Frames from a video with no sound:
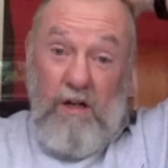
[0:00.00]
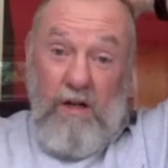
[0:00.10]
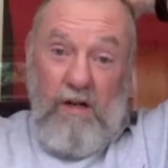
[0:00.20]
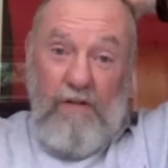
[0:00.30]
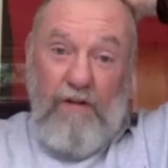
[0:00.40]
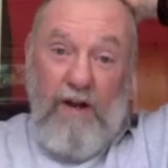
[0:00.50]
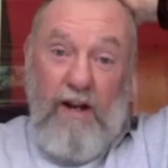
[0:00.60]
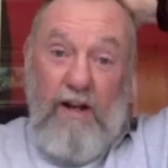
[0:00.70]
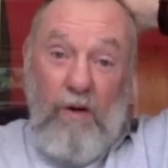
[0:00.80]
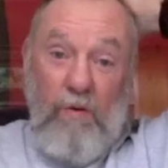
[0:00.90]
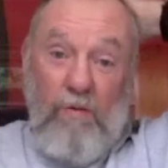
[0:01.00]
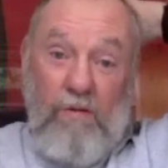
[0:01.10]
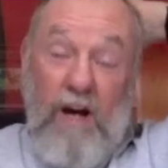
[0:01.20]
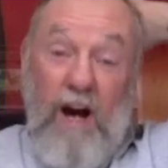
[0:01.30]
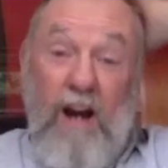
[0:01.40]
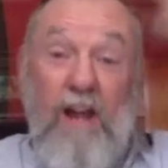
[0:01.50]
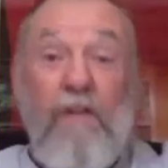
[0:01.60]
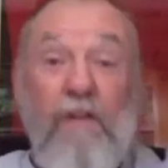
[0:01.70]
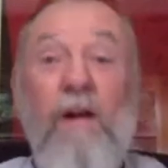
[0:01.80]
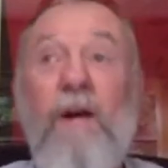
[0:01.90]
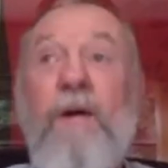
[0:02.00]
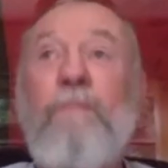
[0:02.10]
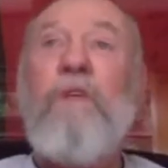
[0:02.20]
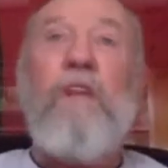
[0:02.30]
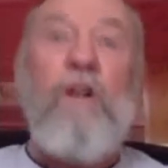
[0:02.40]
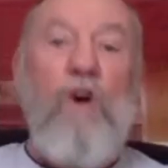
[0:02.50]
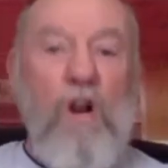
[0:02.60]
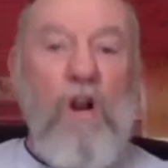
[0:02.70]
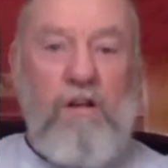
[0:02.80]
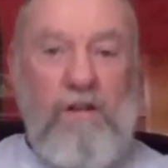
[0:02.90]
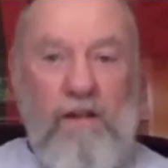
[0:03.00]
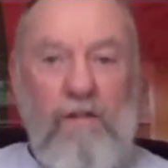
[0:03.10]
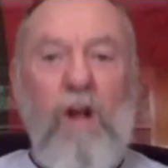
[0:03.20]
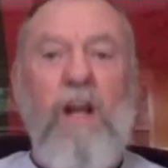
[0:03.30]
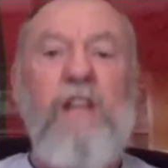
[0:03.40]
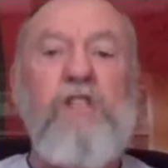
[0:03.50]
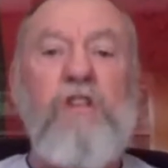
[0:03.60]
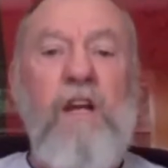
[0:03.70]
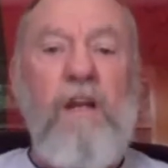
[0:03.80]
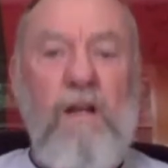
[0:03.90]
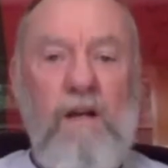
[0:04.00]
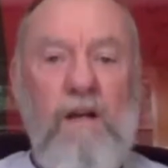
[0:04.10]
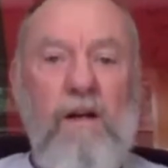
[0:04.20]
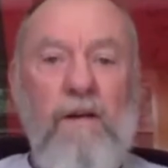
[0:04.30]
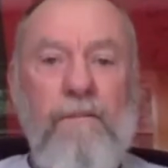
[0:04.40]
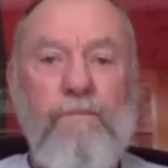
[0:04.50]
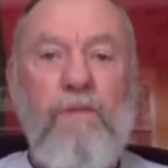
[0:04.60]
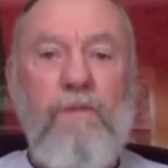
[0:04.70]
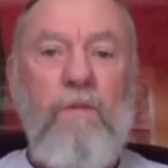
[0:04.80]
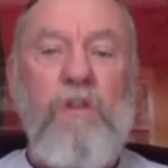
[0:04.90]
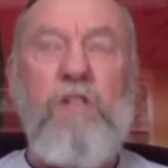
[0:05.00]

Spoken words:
Caerphilly, Cardiff, and they've all got history, which is a